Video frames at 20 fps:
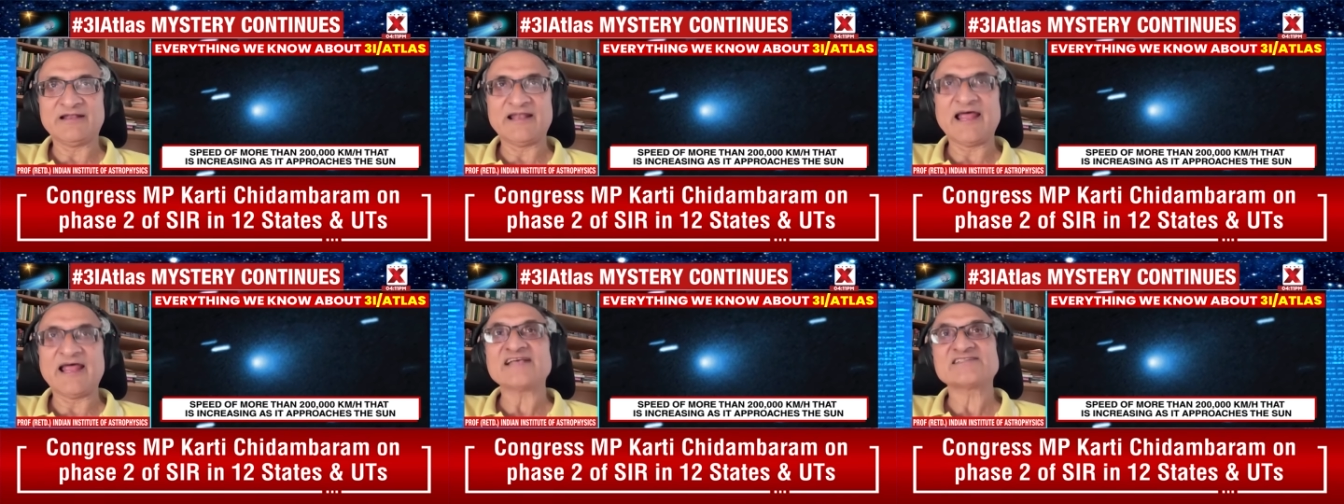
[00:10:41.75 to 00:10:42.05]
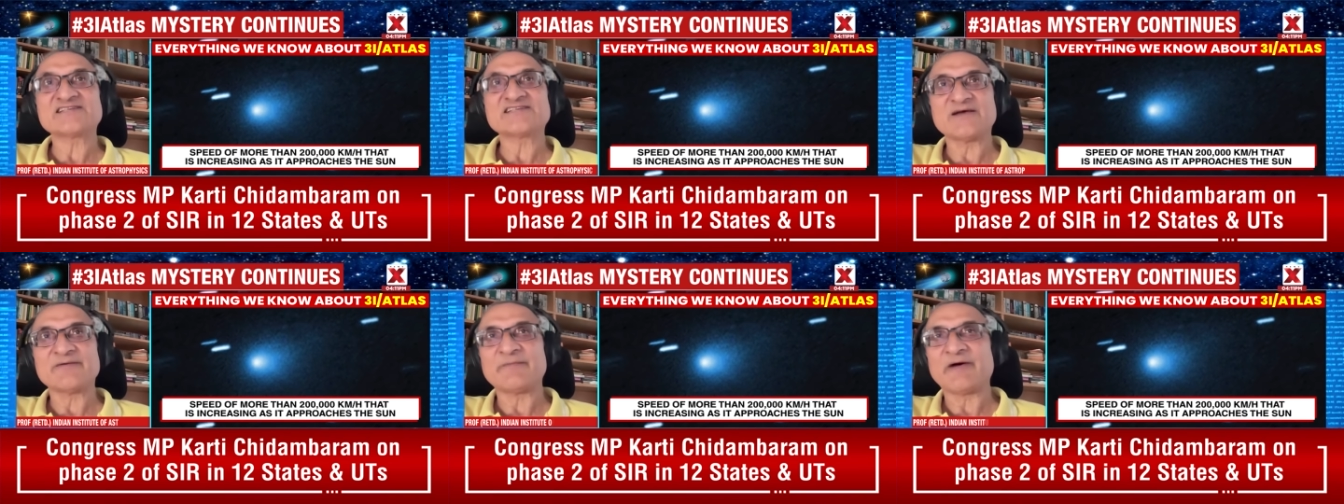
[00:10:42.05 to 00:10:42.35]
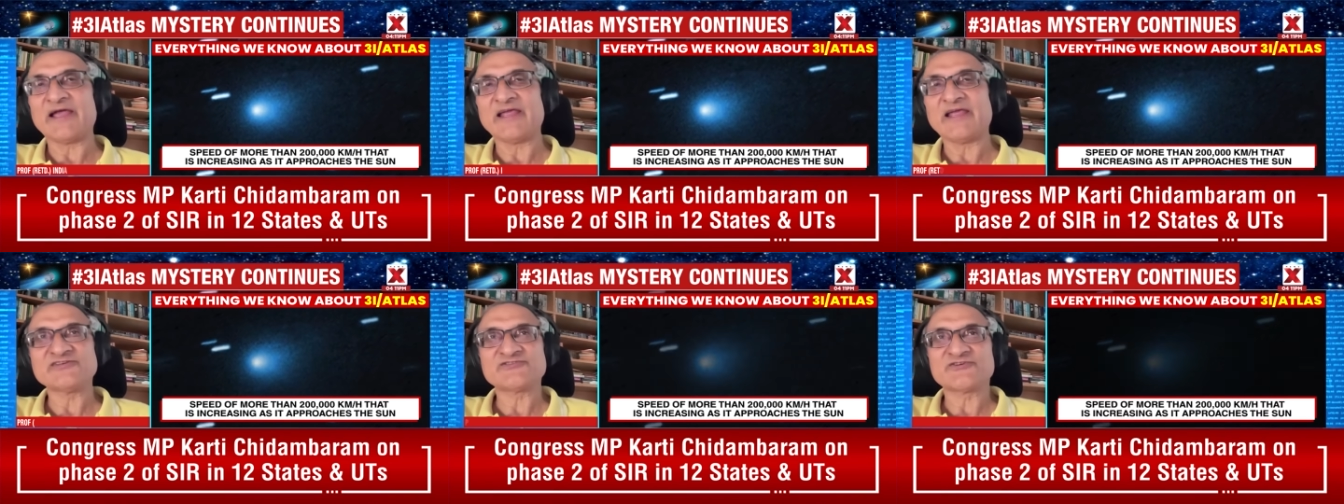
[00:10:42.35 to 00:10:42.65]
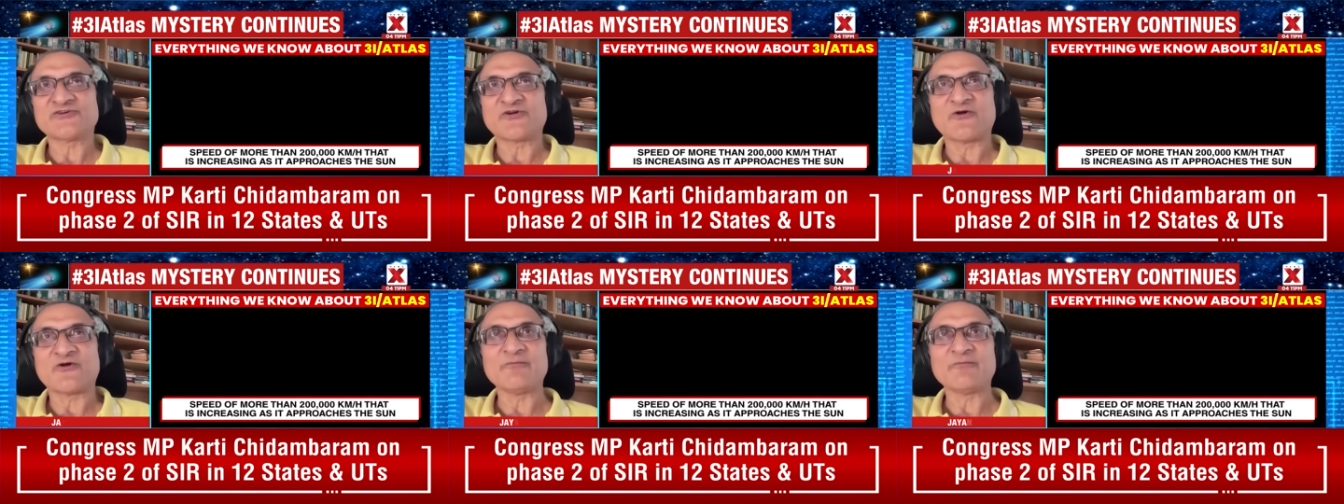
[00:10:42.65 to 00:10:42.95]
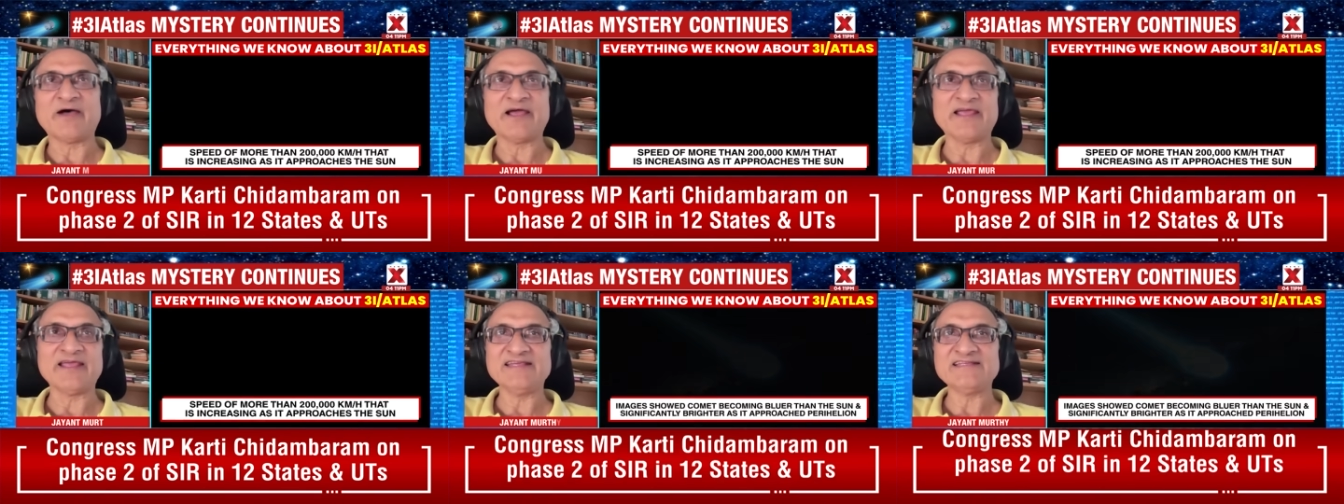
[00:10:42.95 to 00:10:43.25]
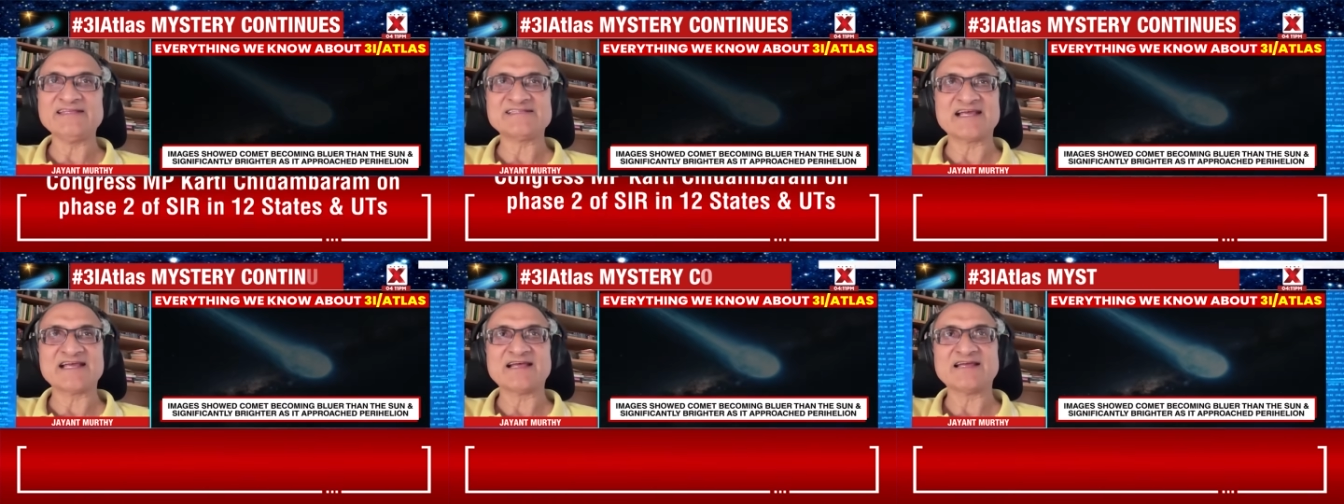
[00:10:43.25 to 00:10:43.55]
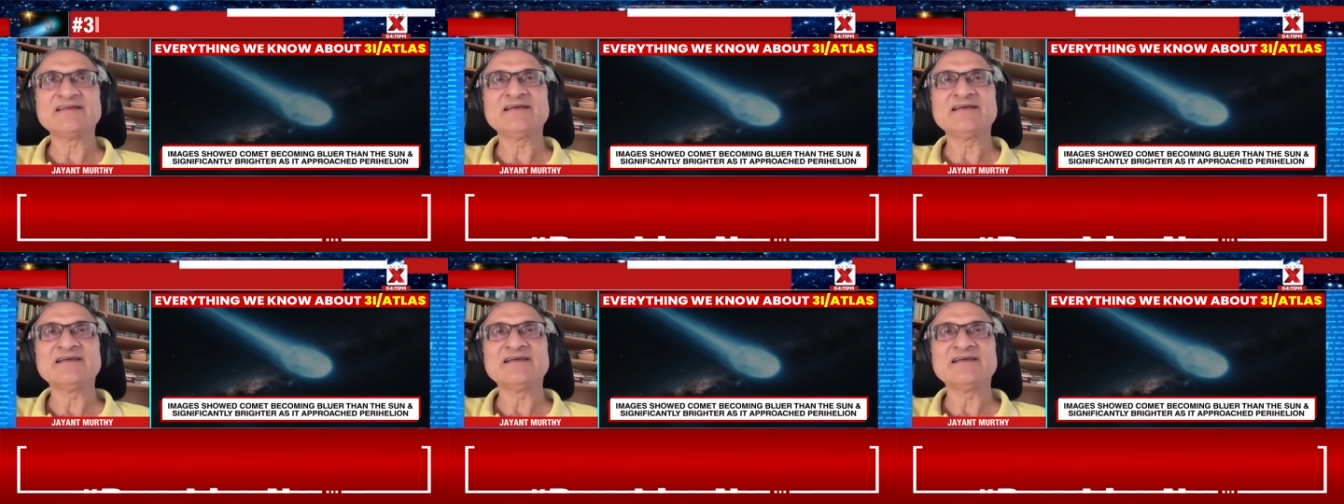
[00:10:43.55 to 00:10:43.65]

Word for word: NASA, by ISRO, by ESA,